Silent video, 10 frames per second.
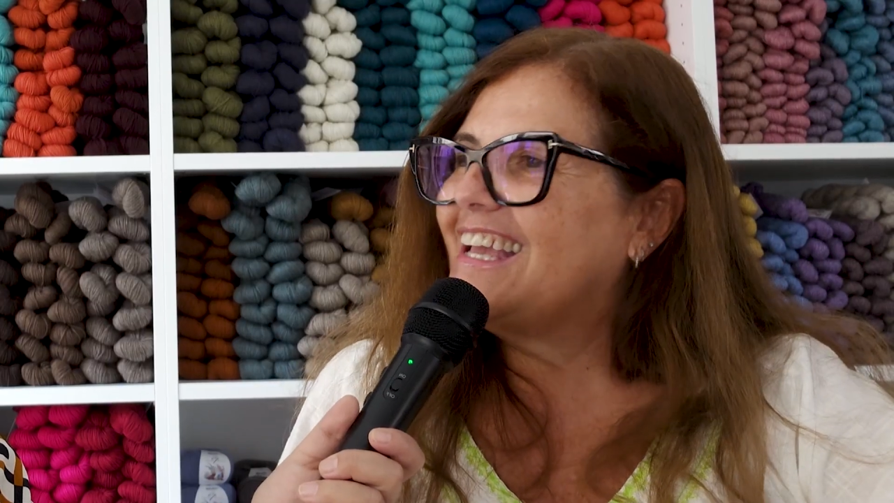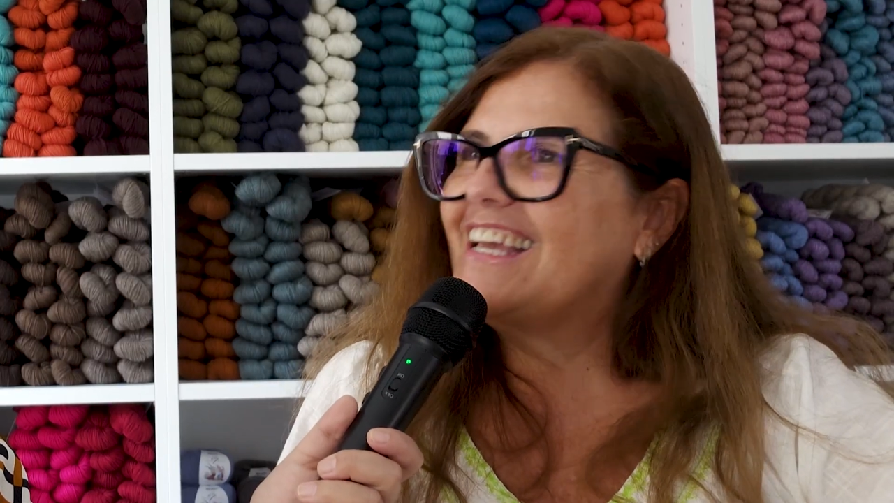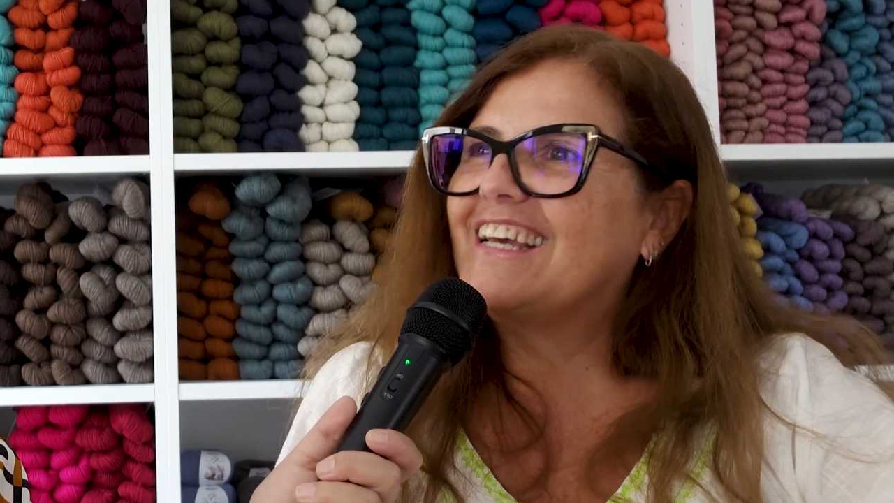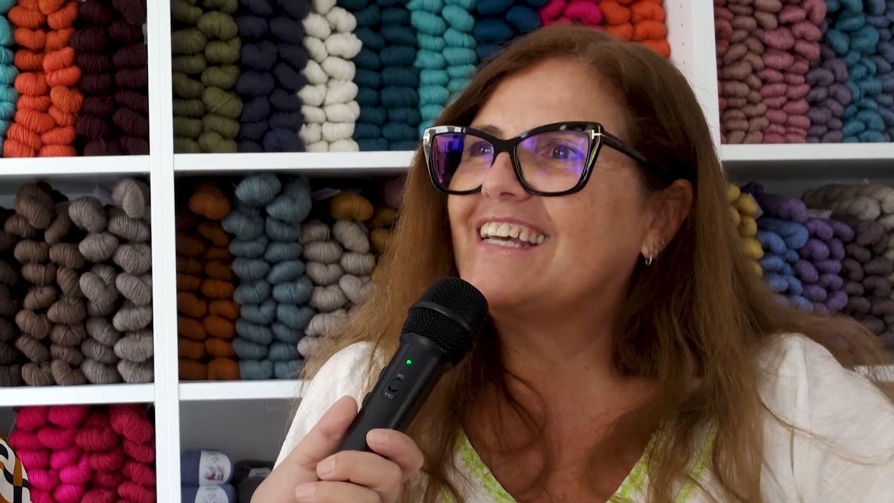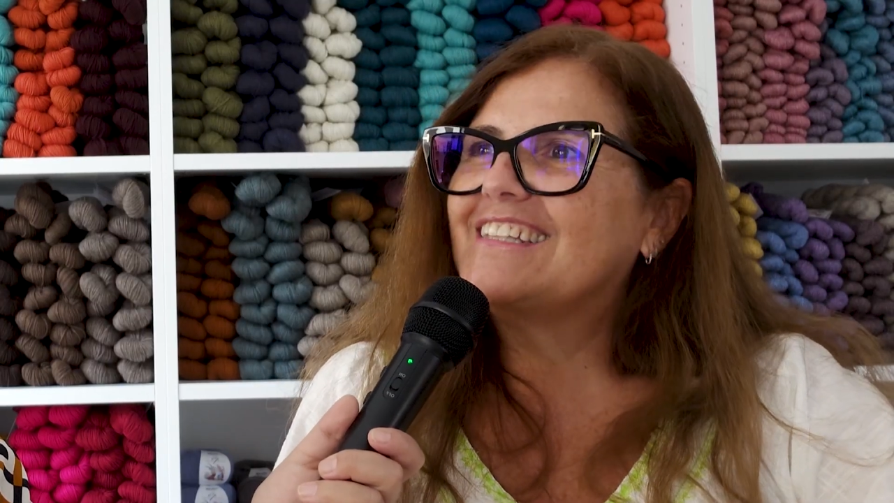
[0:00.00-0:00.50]

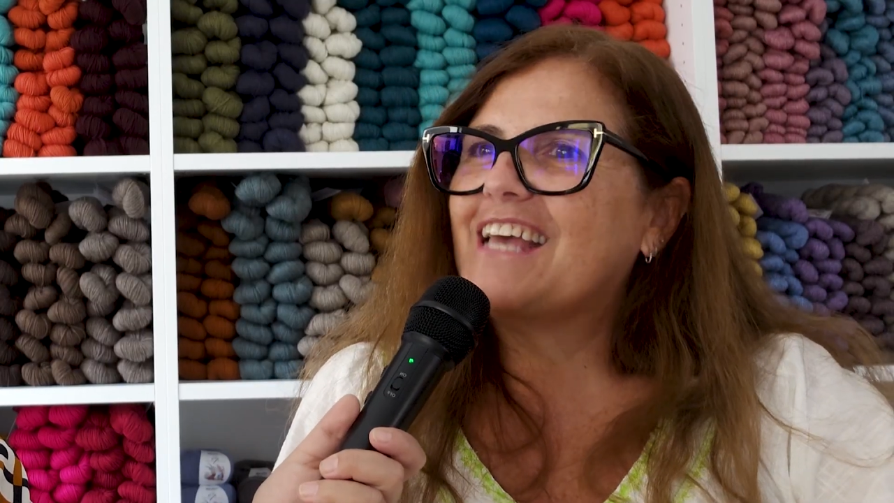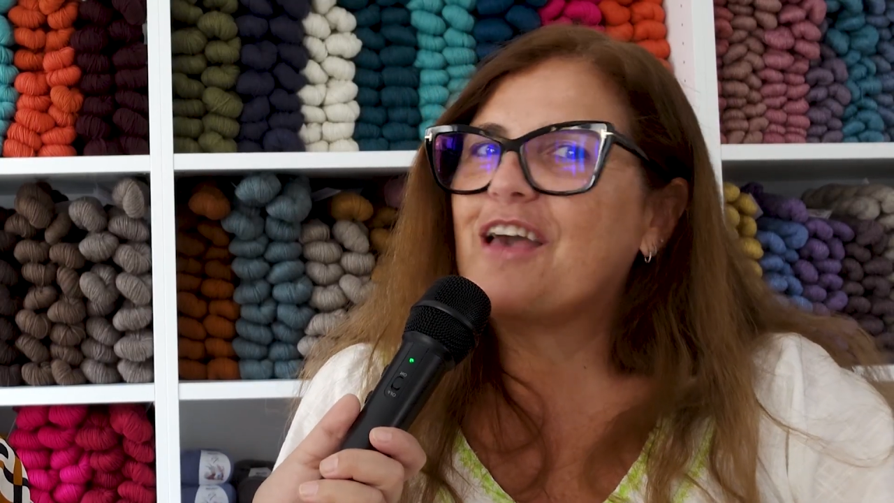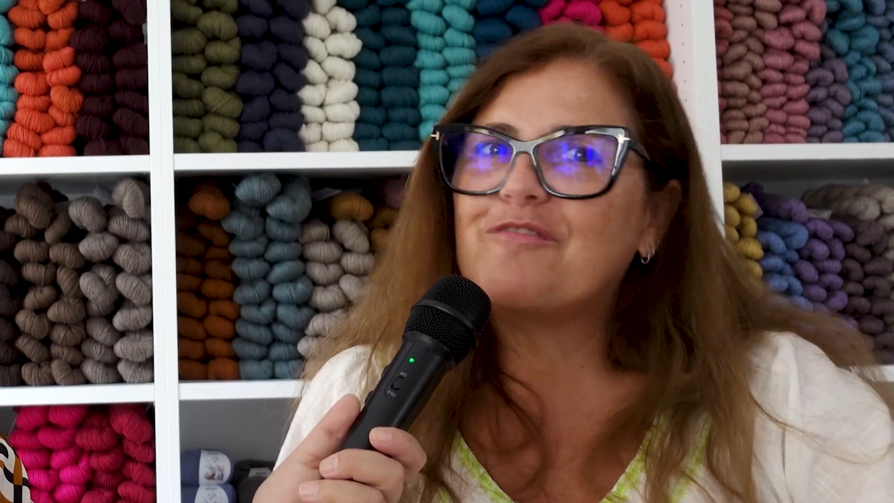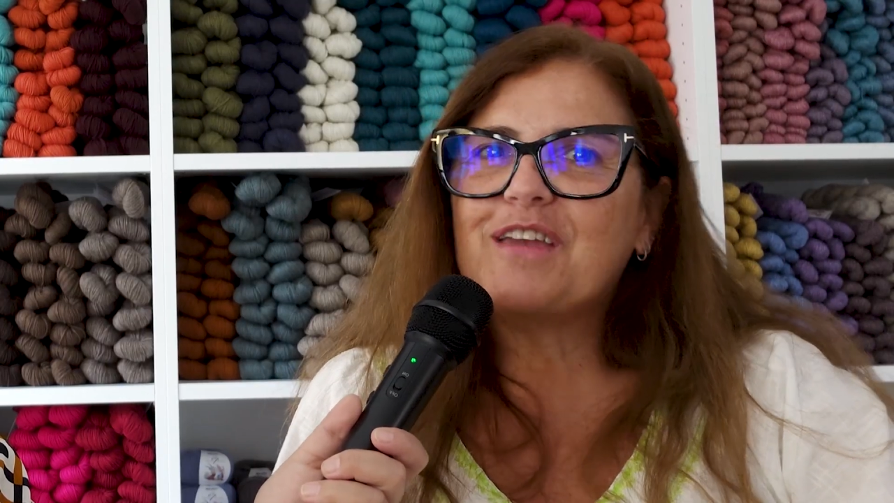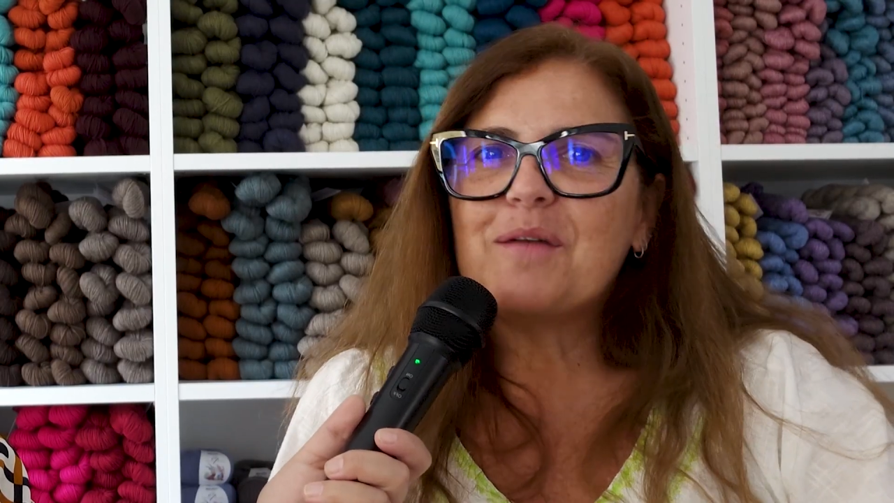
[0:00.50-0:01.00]
and
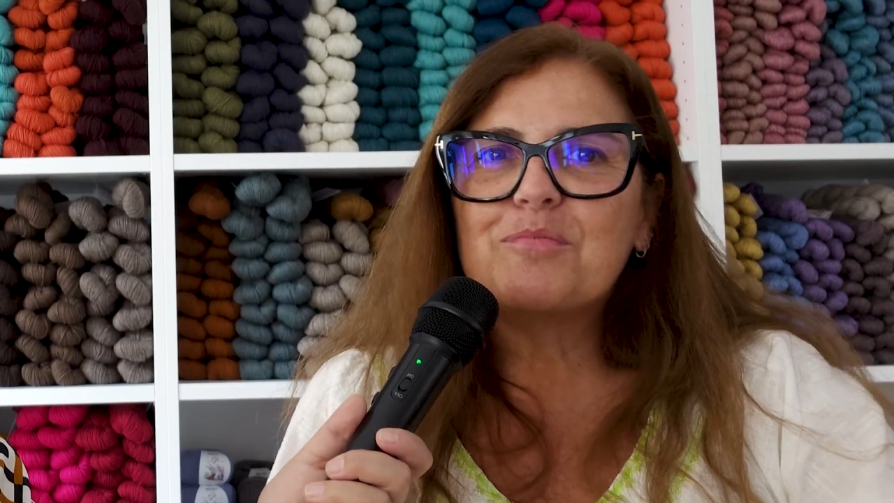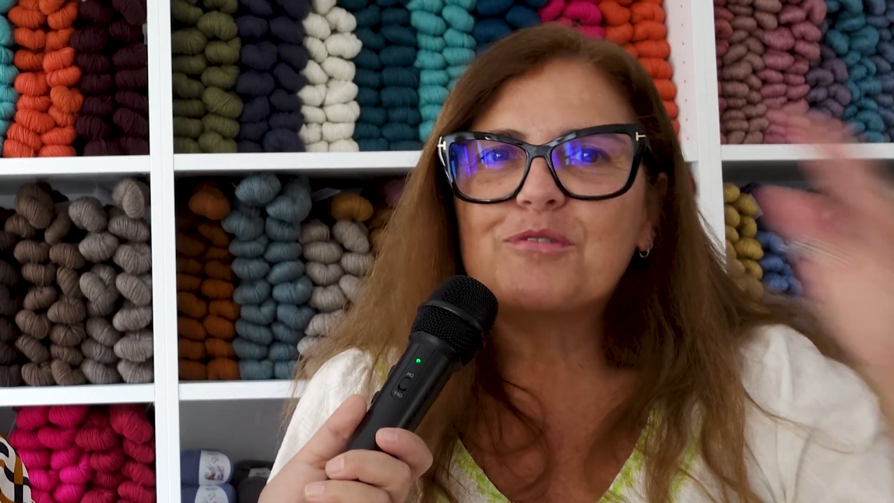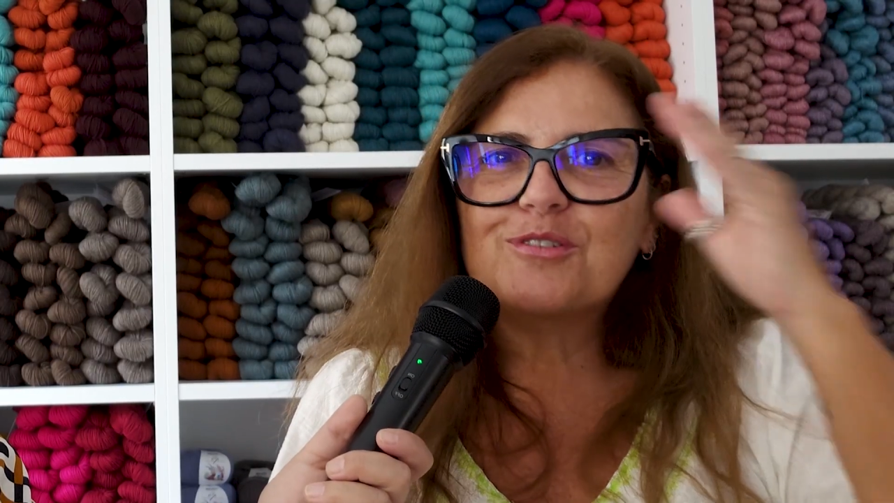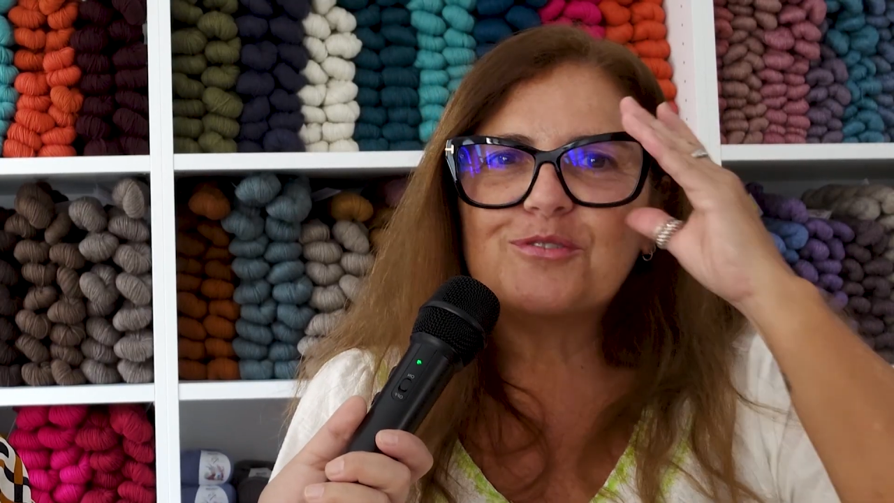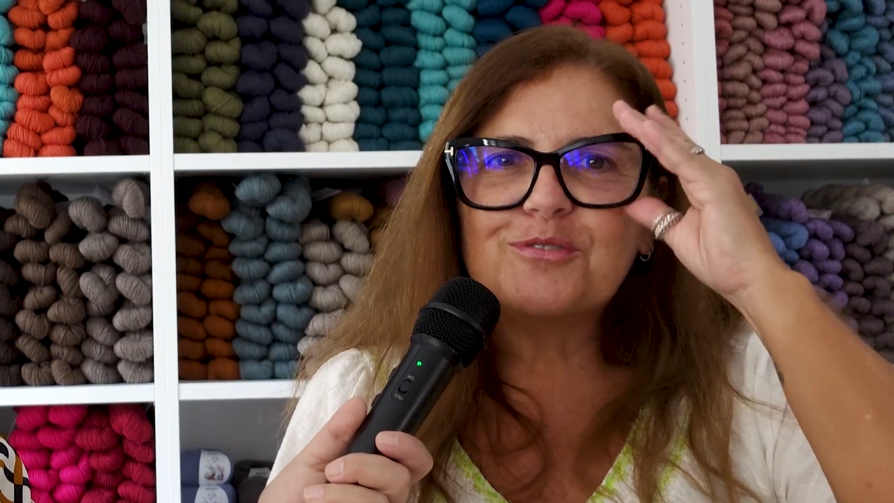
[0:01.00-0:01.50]
having a
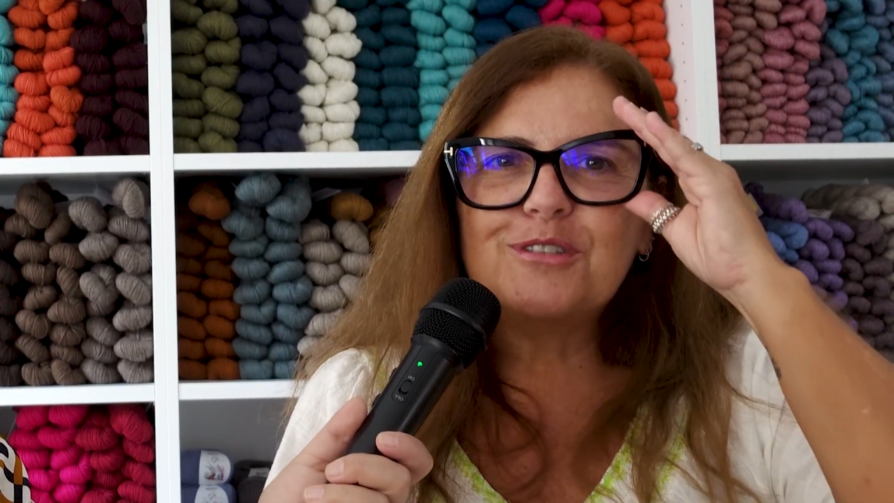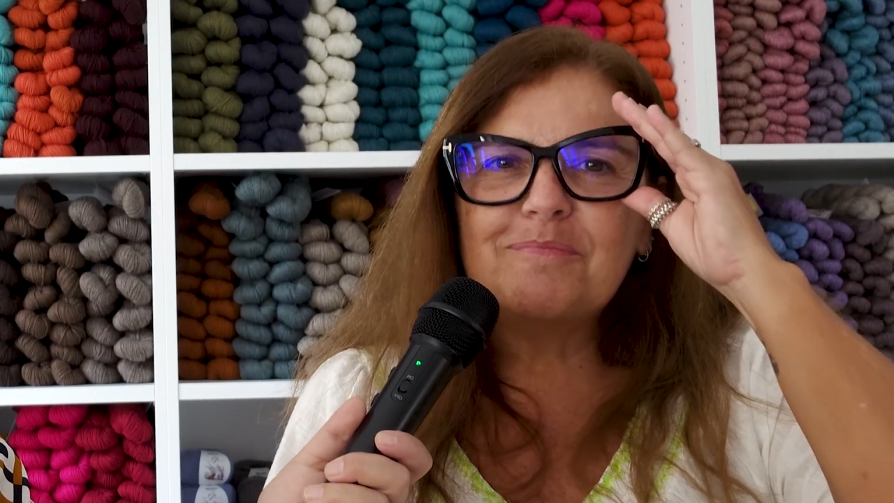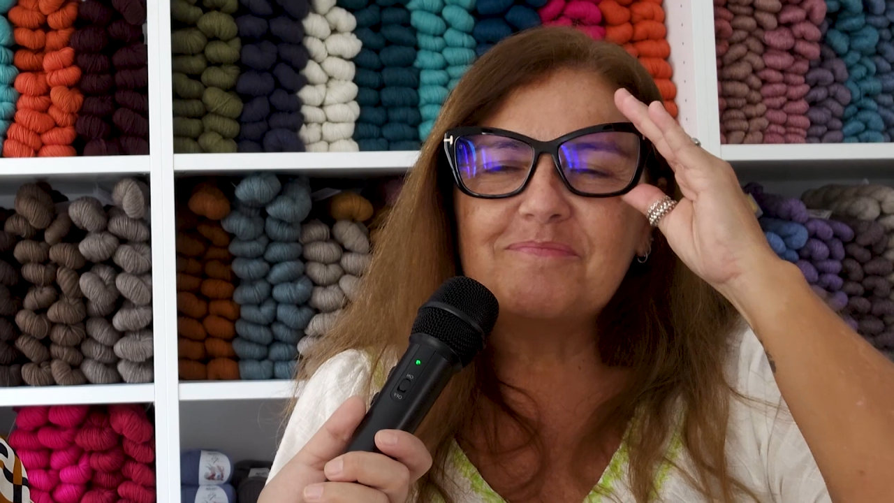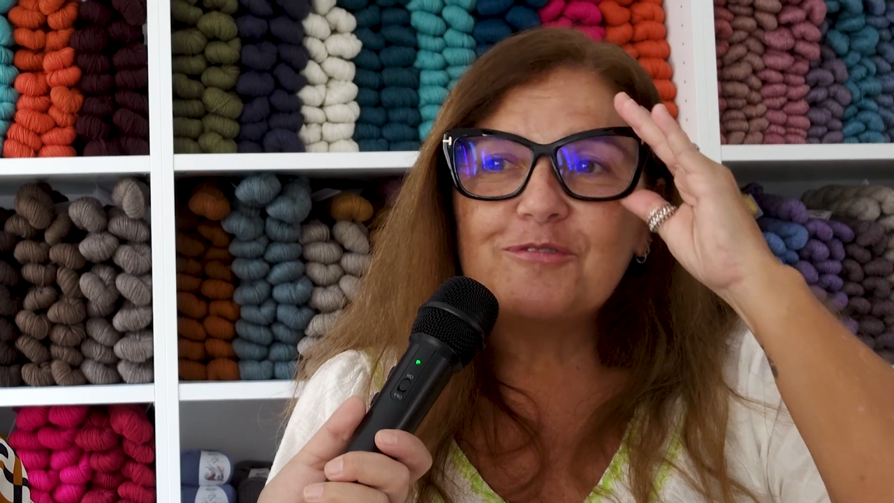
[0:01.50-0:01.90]
book tour,